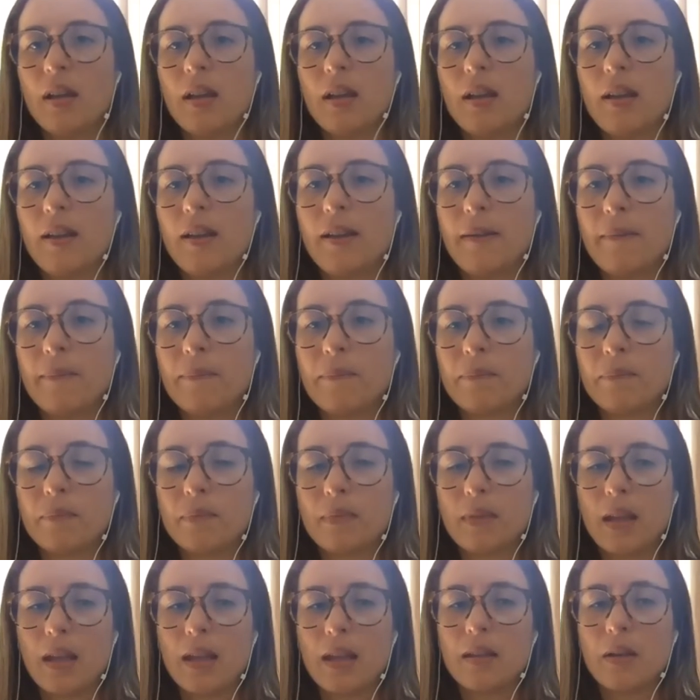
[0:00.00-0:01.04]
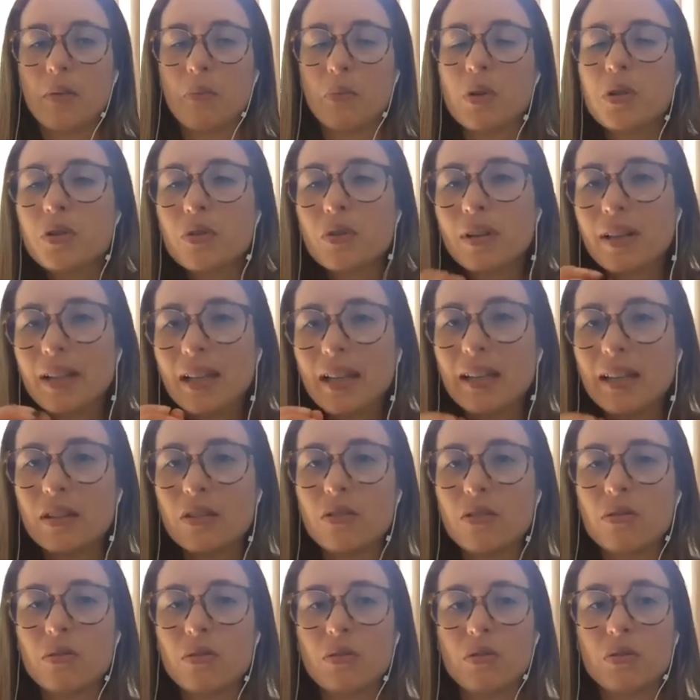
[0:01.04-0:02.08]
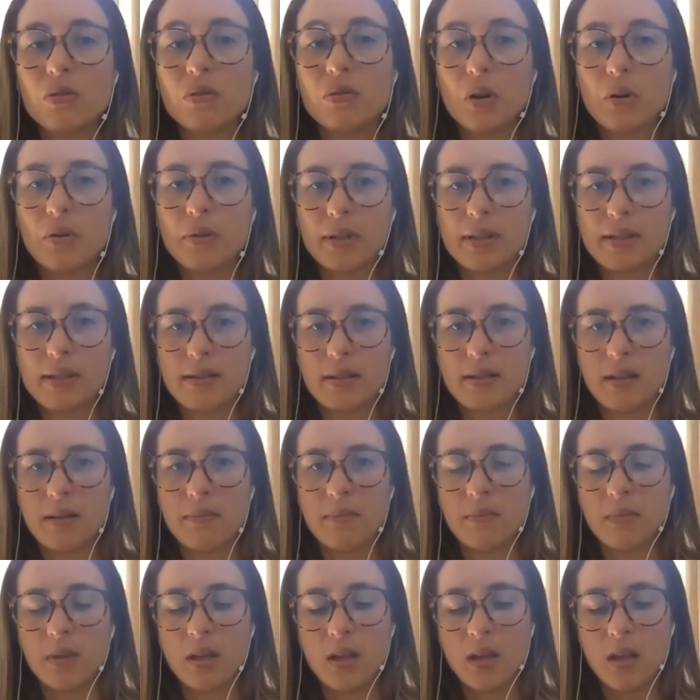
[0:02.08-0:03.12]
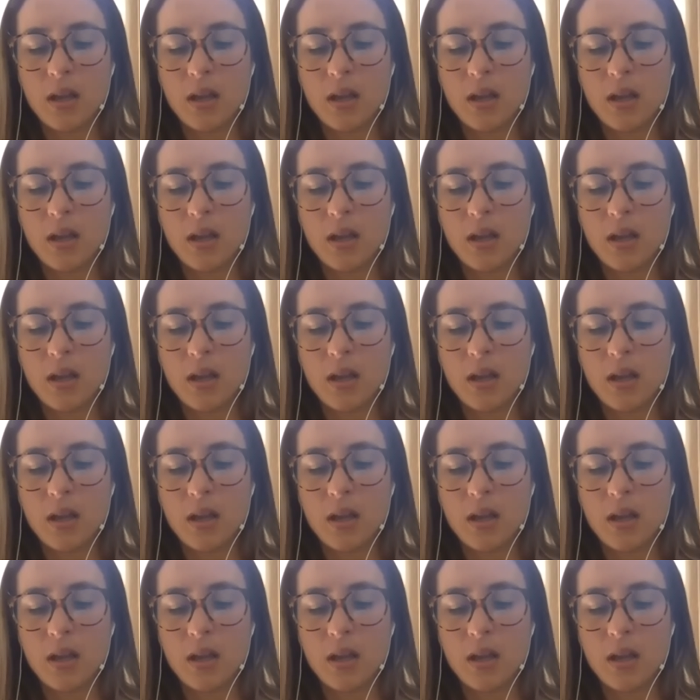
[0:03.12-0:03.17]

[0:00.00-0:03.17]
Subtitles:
and then when you click, you notice them.